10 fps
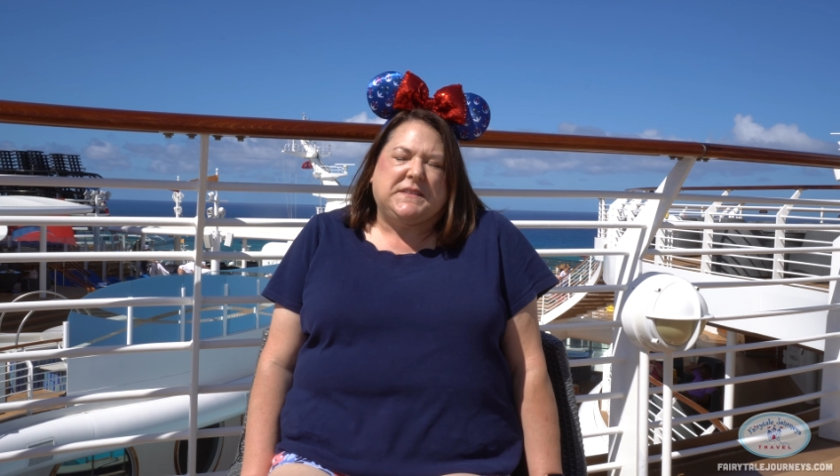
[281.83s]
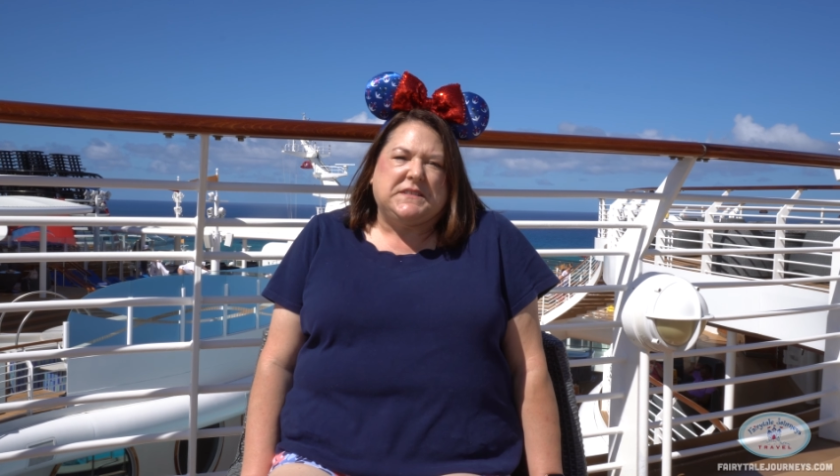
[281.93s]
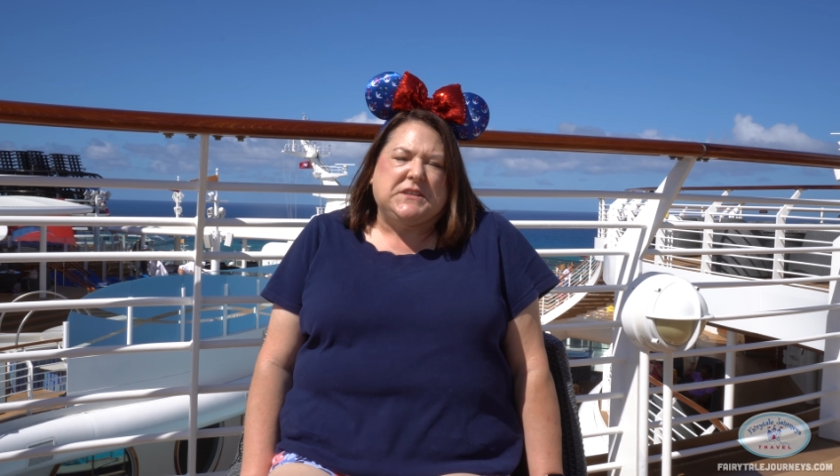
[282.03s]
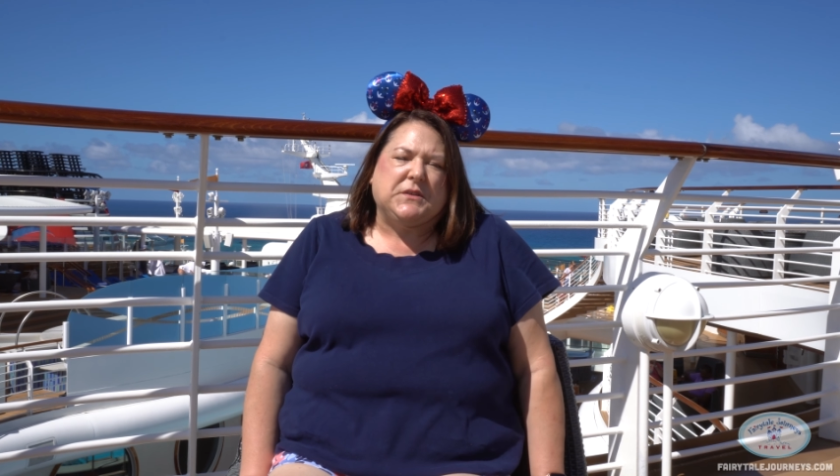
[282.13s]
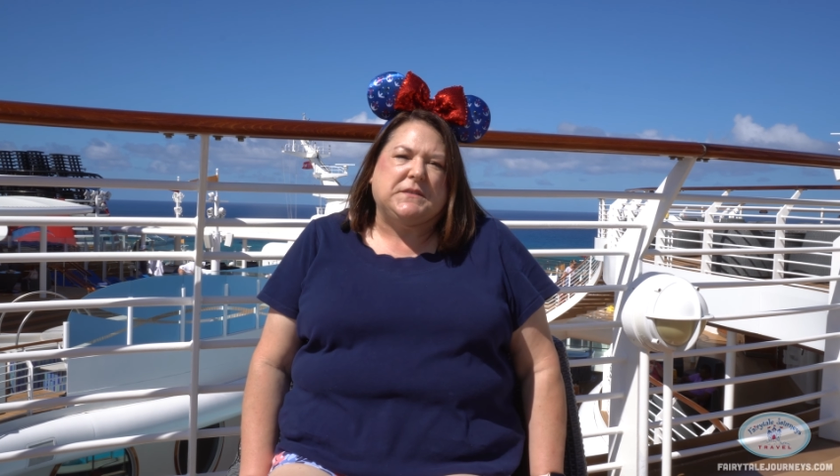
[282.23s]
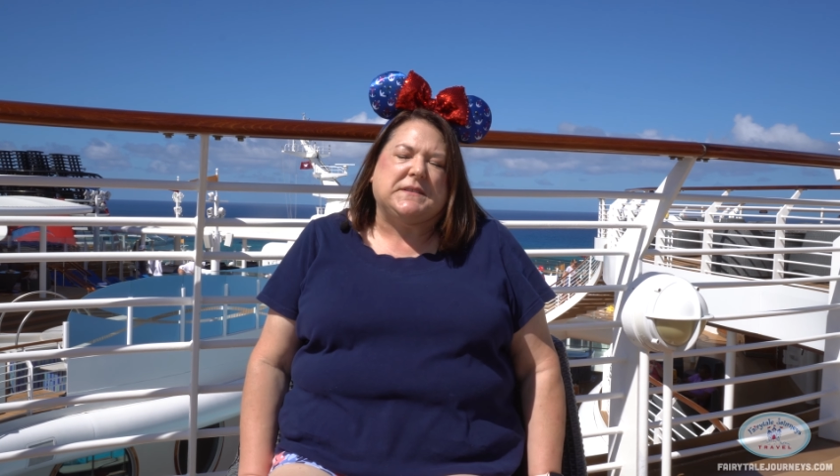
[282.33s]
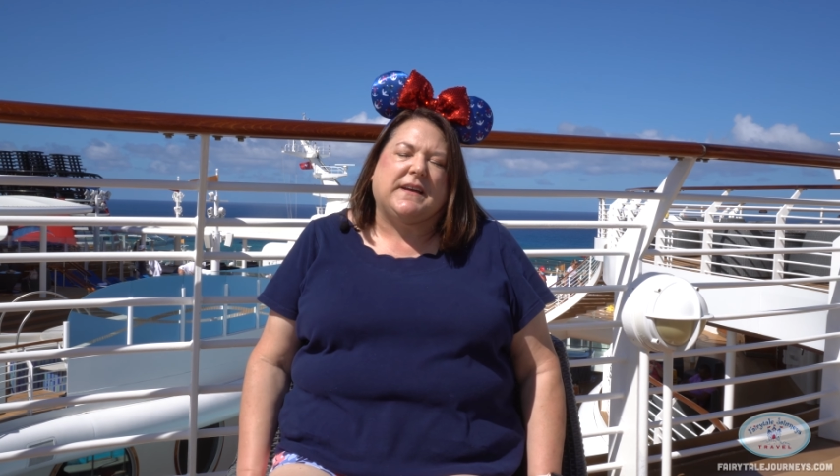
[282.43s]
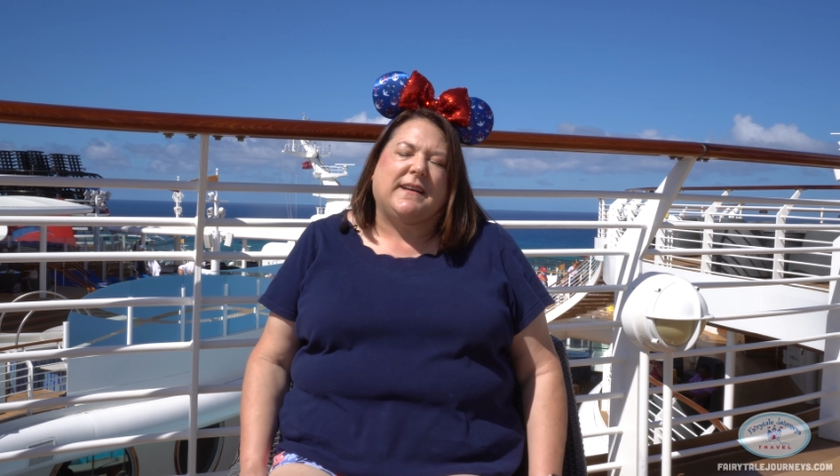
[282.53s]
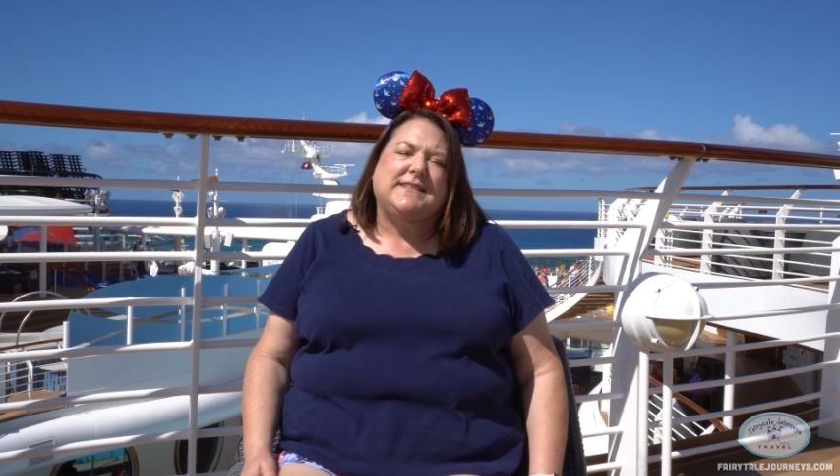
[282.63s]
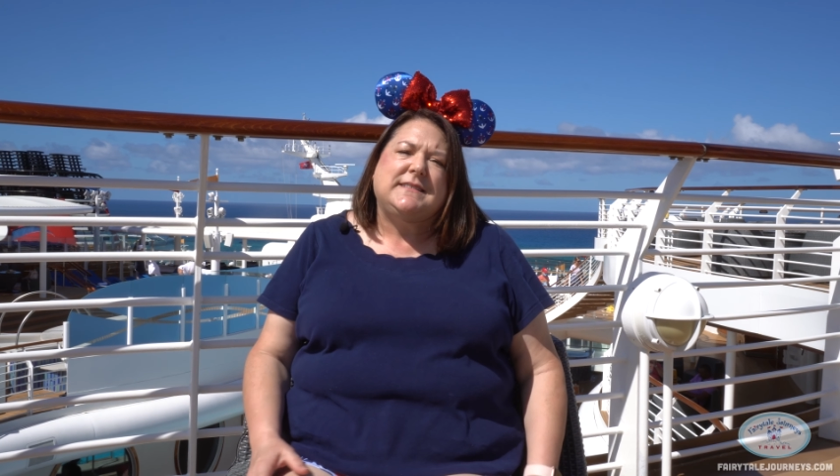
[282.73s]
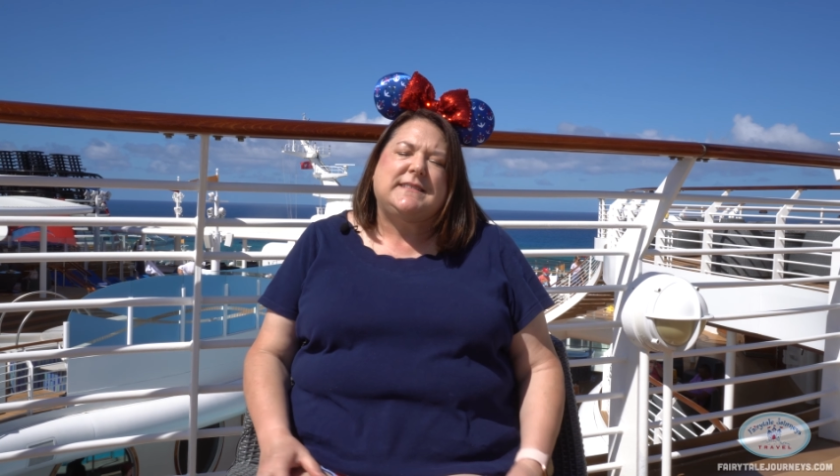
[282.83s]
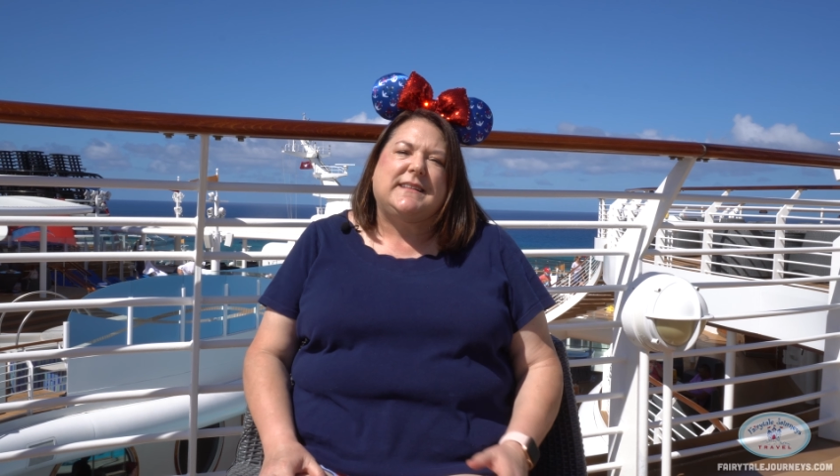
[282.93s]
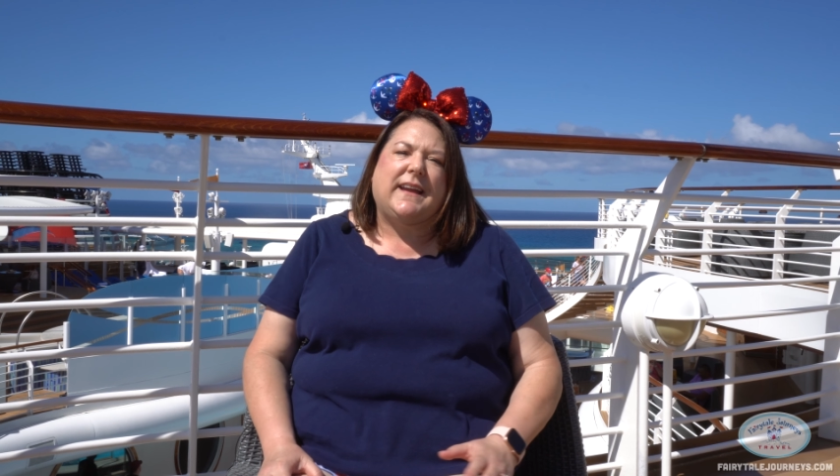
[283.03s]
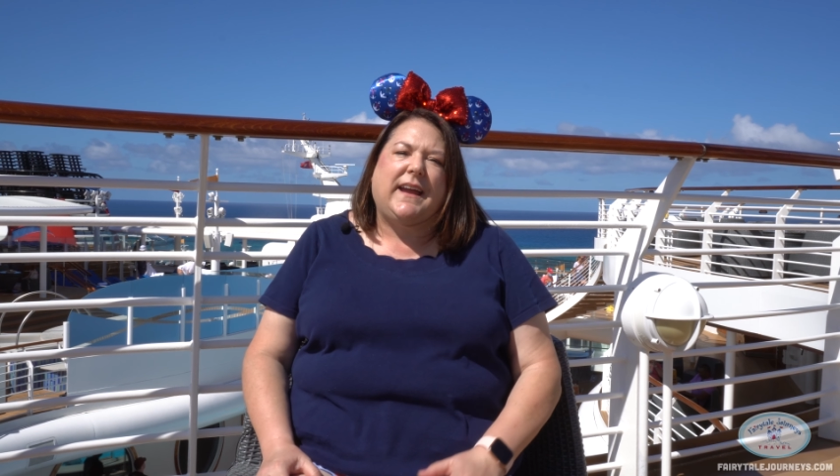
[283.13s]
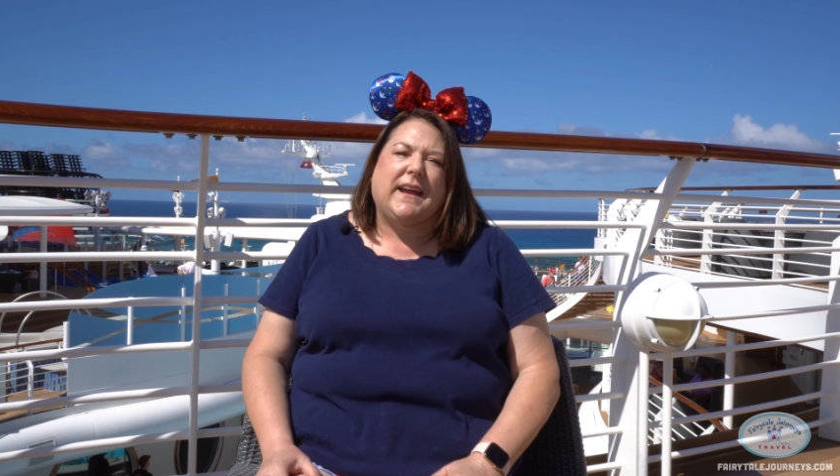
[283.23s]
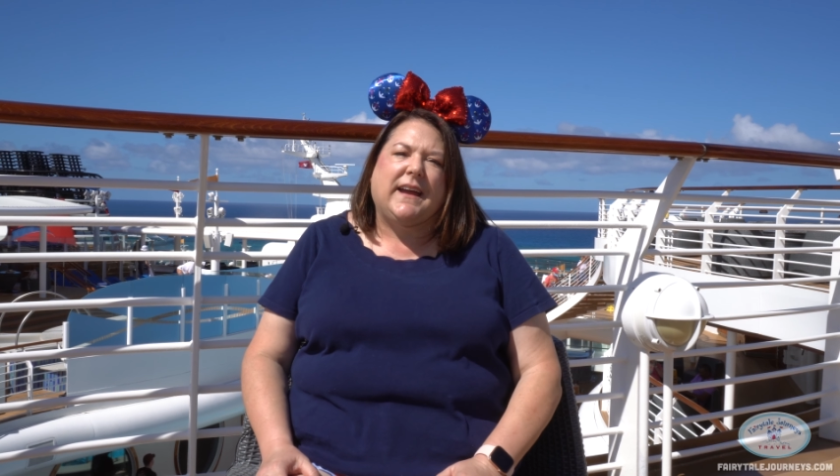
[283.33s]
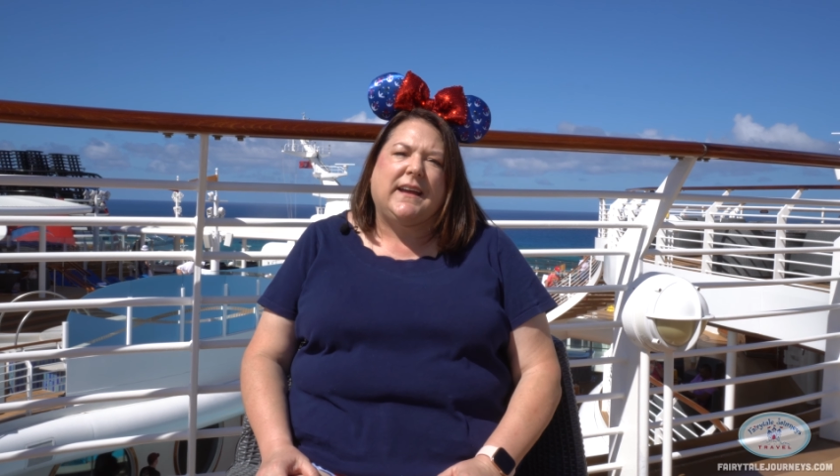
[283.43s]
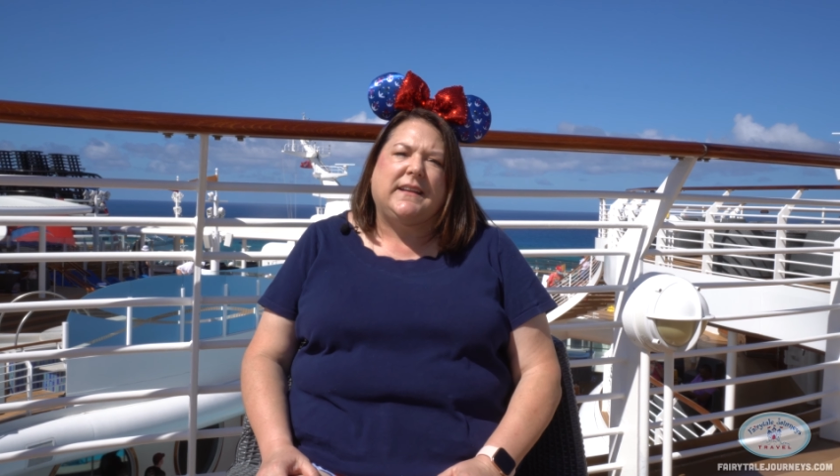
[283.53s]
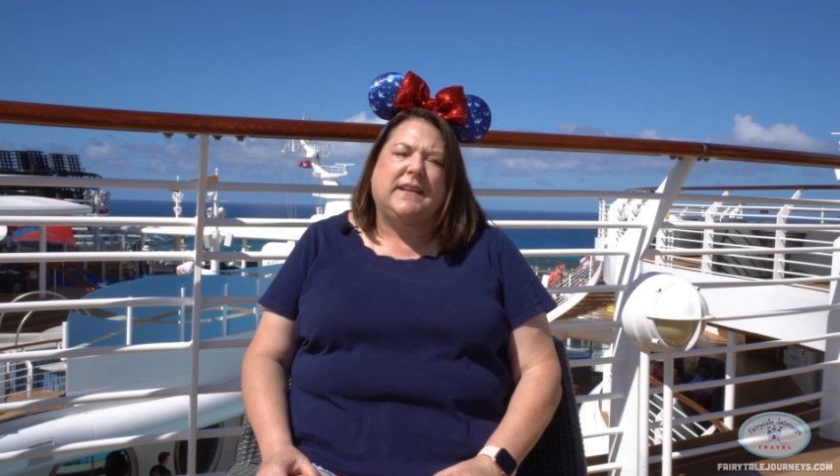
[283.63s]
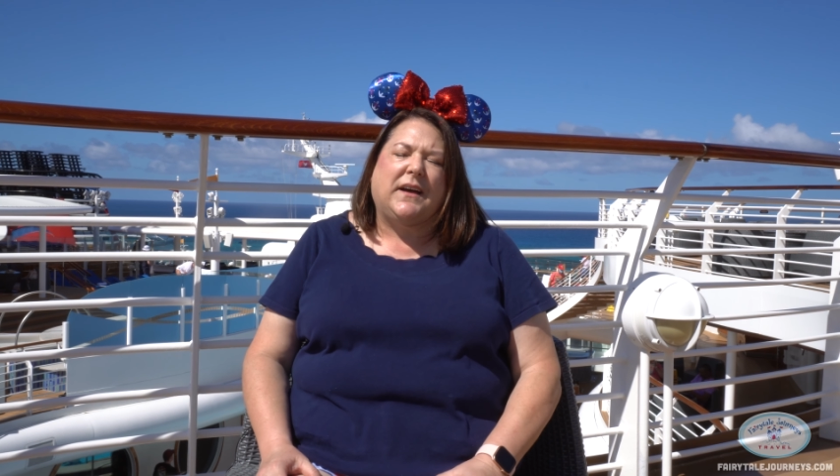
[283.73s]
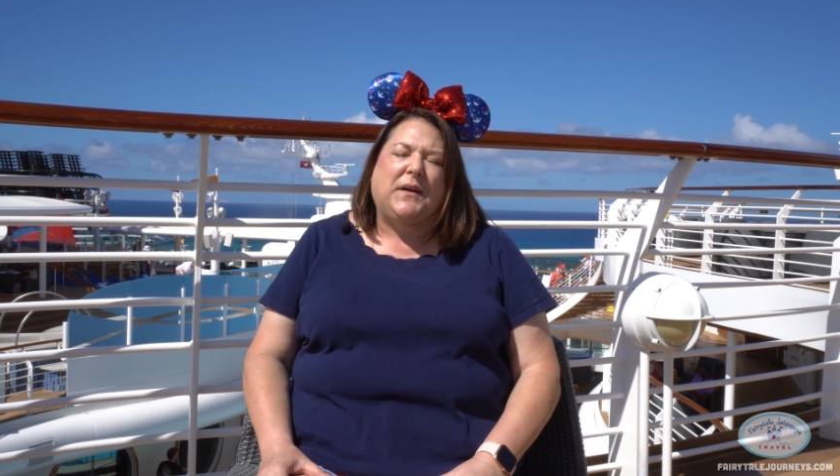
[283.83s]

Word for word: Disney Cruise Lines, and